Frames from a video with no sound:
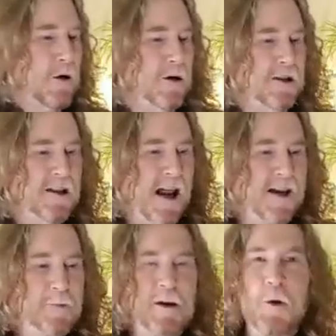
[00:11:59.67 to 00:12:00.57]
stand to
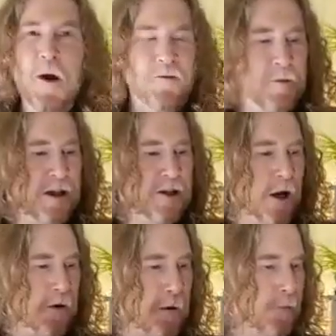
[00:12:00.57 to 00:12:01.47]
be away from each
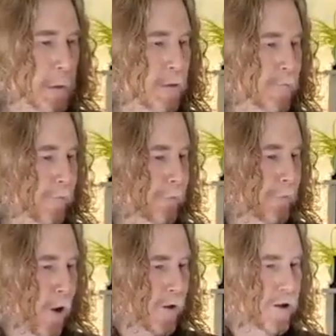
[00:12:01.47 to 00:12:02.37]
other,
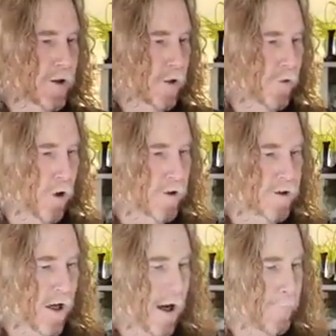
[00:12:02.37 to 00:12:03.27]
on each other all the
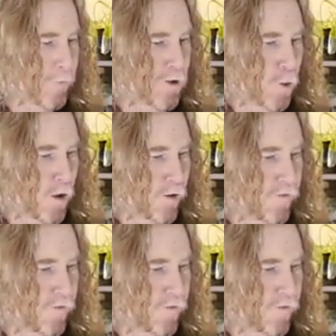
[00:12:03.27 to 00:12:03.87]
time. It was wonderful.